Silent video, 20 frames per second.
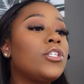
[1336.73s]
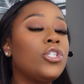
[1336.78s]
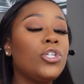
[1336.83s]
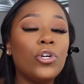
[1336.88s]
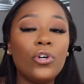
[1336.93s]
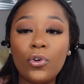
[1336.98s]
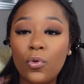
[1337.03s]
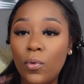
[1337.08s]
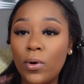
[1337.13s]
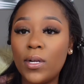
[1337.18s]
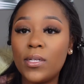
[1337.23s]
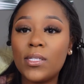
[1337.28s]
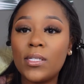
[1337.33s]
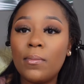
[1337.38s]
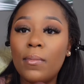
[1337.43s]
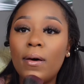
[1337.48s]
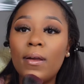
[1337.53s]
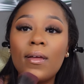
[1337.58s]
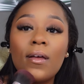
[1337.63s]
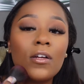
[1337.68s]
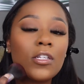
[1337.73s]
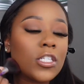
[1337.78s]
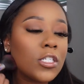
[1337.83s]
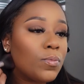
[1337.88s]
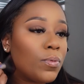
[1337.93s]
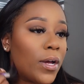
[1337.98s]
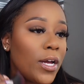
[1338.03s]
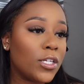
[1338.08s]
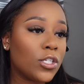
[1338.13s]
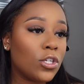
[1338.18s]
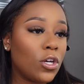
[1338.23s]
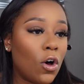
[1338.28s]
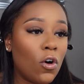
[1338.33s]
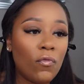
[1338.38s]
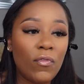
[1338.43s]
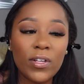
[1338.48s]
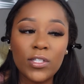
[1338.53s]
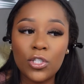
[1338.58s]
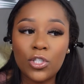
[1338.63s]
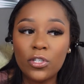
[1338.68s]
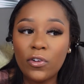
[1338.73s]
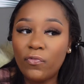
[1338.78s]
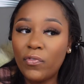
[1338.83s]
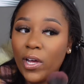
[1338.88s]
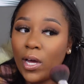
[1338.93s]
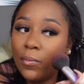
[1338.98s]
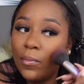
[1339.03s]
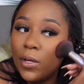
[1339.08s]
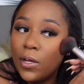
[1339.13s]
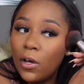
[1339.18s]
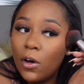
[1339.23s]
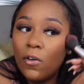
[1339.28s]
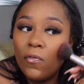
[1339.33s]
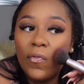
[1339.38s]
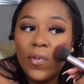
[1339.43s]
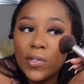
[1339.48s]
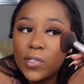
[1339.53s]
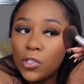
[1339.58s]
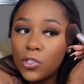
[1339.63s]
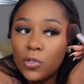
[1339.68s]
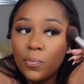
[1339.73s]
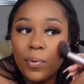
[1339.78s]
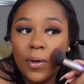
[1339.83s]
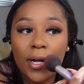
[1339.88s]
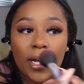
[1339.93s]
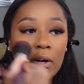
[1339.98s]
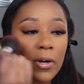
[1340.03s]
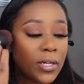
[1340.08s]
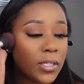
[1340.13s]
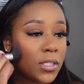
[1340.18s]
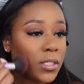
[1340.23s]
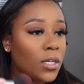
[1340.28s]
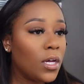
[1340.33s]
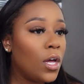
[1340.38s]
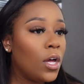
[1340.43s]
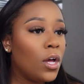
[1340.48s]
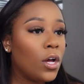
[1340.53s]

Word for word: you're going to somebody else's place, go visit your family, go visit your parents,